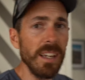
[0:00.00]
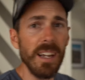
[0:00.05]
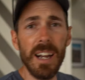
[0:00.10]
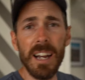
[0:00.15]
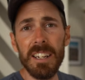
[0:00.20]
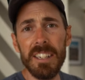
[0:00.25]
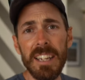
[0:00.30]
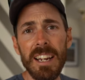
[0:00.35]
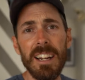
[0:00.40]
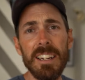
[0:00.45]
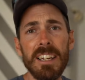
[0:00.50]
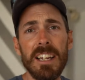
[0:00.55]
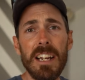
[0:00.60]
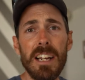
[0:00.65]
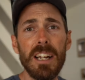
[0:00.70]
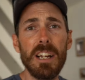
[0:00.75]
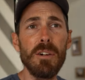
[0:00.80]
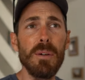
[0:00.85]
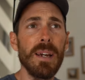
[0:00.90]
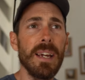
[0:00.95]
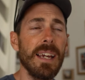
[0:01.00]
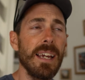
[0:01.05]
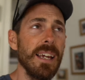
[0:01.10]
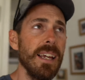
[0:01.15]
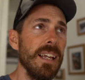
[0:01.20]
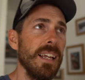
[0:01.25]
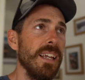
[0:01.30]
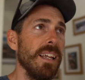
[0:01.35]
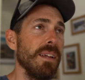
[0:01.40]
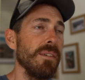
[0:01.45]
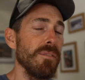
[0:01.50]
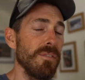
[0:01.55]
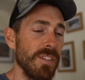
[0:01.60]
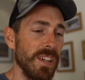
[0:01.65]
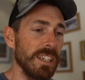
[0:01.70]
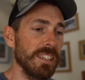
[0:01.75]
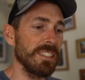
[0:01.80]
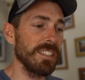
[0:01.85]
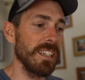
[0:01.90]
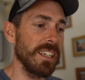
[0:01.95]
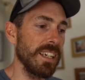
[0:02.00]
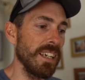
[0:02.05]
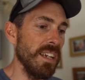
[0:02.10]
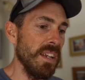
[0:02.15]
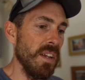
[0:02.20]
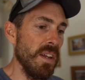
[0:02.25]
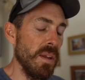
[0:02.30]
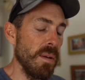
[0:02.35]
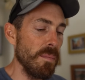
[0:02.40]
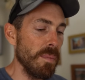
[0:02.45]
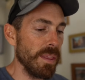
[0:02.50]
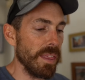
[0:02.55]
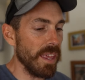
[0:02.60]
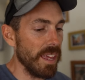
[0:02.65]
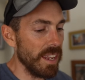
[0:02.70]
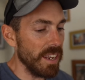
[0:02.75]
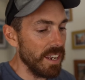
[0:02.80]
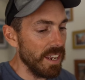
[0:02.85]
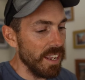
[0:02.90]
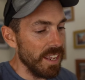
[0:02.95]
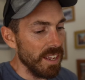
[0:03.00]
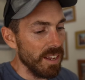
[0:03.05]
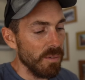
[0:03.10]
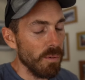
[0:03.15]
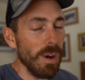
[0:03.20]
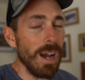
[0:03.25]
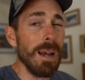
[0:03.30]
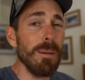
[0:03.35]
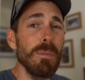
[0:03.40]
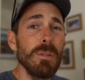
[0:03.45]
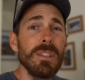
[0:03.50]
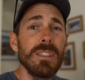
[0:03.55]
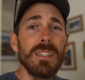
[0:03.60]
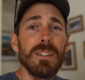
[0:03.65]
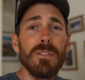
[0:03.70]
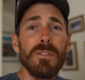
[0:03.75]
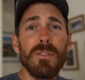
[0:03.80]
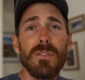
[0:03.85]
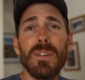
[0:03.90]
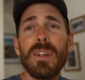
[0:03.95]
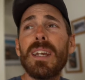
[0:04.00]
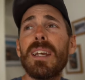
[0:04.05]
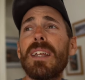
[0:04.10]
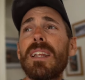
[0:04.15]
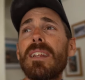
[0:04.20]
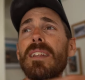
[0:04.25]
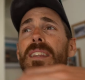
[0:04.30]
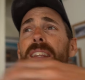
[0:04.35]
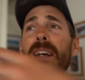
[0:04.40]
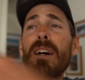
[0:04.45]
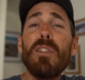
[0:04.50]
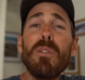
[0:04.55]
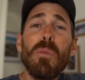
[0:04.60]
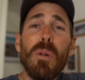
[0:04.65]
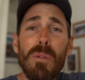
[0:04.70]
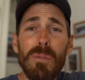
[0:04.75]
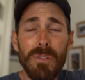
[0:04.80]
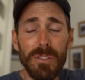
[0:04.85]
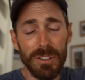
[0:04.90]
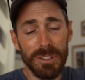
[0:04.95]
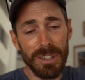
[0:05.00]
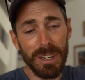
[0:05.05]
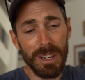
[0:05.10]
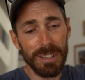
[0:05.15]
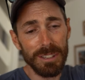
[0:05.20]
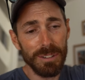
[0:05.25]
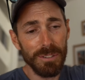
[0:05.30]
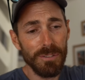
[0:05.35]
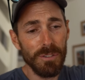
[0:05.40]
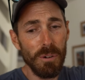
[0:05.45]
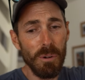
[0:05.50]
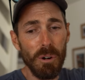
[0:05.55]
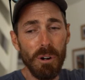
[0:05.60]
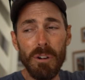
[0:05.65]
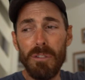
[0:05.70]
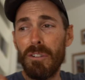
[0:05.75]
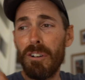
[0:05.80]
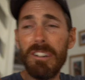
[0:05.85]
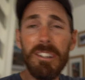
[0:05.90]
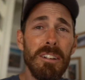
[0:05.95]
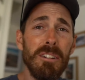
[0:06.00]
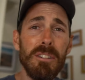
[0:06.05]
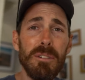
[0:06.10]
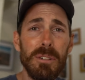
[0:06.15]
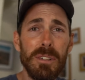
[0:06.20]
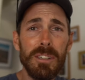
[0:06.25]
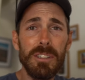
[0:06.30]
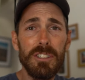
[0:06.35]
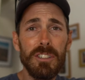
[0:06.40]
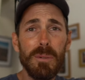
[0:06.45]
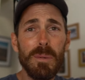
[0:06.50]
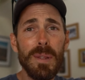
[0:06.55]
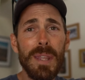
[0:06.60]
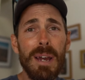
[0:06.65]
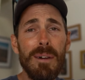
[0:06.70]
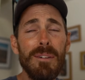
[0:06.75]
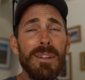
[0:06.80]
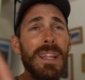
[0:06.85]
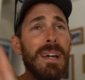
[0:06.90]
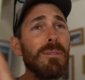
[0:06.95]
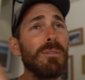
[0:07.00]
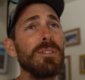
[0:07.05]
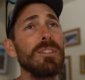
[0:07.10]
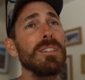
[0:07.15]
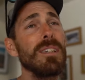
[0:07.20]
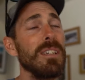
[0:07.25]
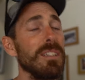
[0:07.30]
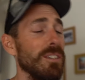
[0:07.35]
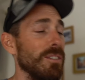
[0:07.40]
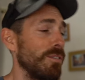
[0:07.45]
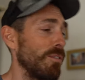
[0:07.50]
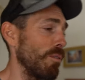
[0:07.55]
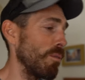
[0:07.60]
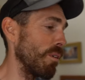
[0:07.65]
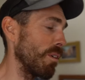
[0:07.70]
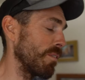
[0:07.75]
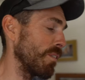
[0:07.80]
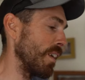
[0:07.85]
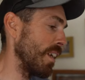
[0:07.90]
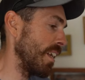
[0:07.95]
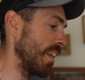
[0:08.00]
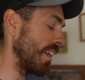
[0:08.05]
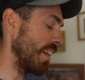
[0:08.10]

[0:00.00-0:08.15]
And yeah, I can glue it and fix it, but then what happens if it, the other one starts to fall off, or I don't do a good job on that one, that one starts to fall off,